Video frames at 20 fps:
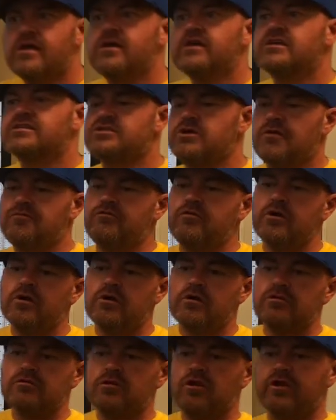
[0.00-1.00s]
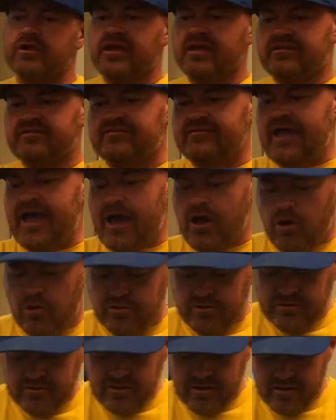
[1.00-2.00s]
So if we're looking
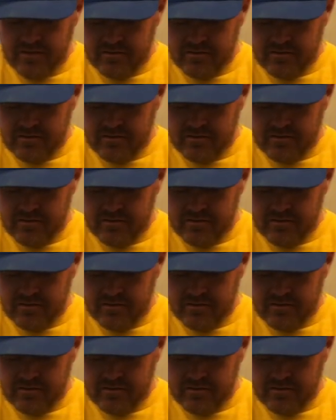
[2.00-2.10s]
down